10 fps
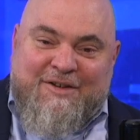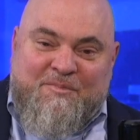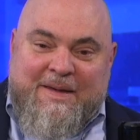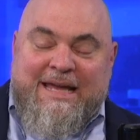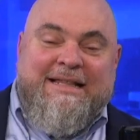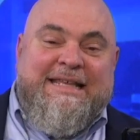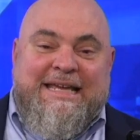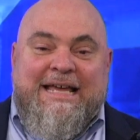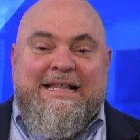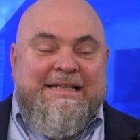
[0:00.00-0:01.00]
of being
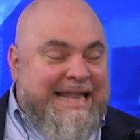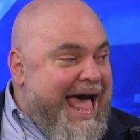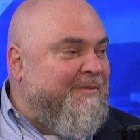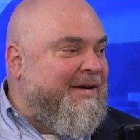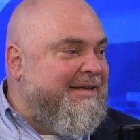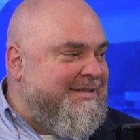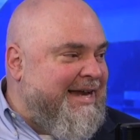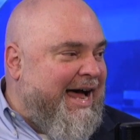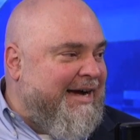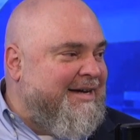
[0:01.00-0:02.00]
the laughing
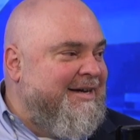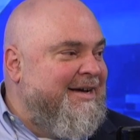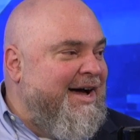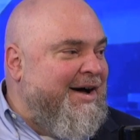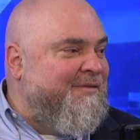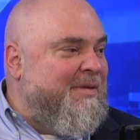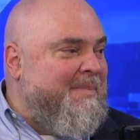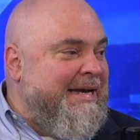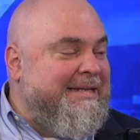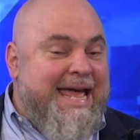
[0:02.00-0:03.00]
stock of the
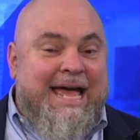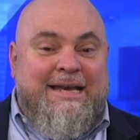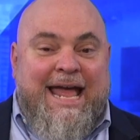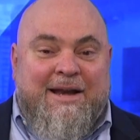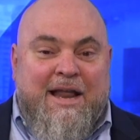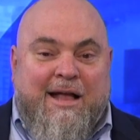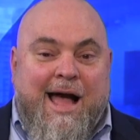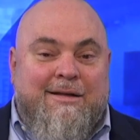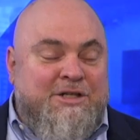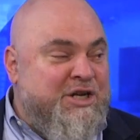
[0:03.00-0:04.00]
Big Ten and
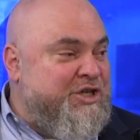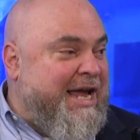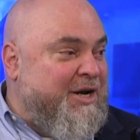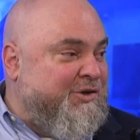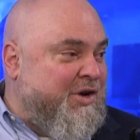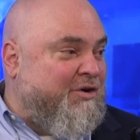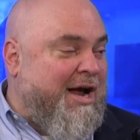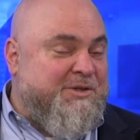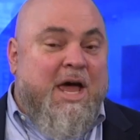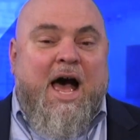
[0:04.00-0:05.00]
college educators
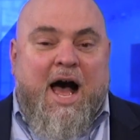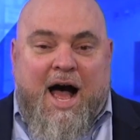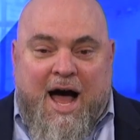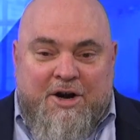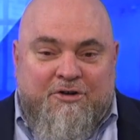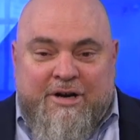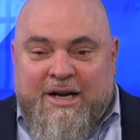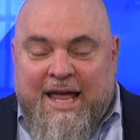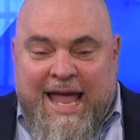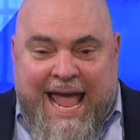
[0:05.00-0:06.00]
across
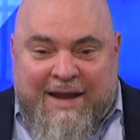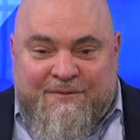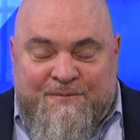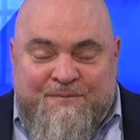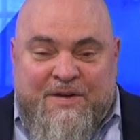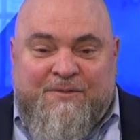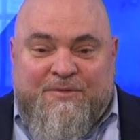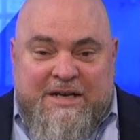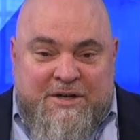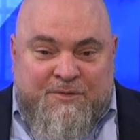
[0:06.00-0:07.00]

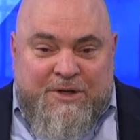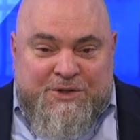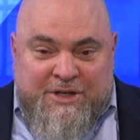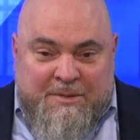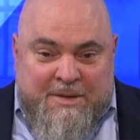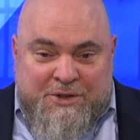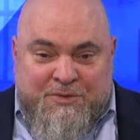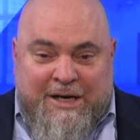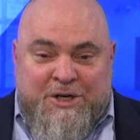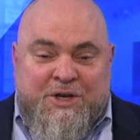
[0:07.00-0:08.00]
150 diversity
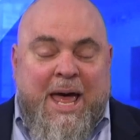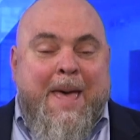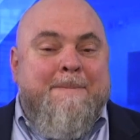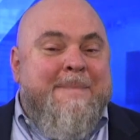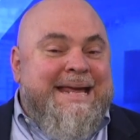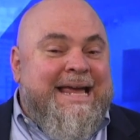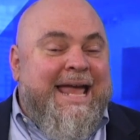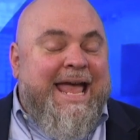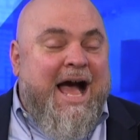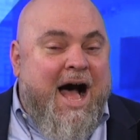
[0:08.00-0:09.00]
administrators making
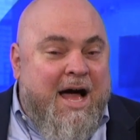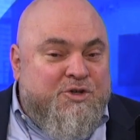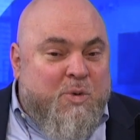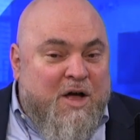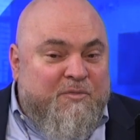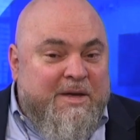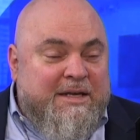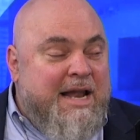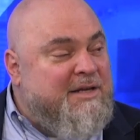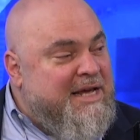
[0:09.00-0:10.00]
a $12
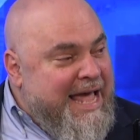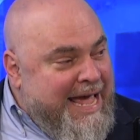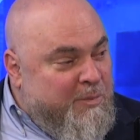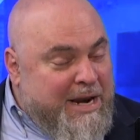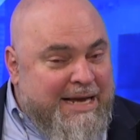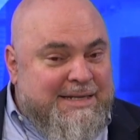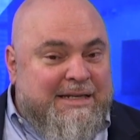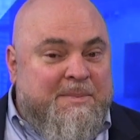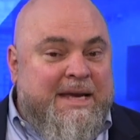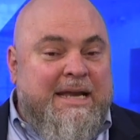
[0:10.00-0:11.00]
million. And what I said at
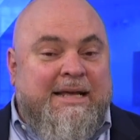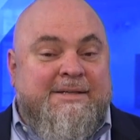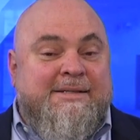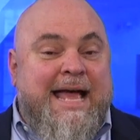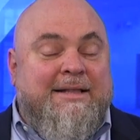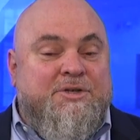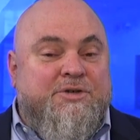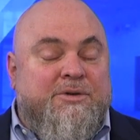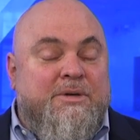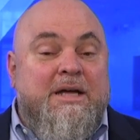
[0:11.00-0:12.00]
the beginning is exactly true.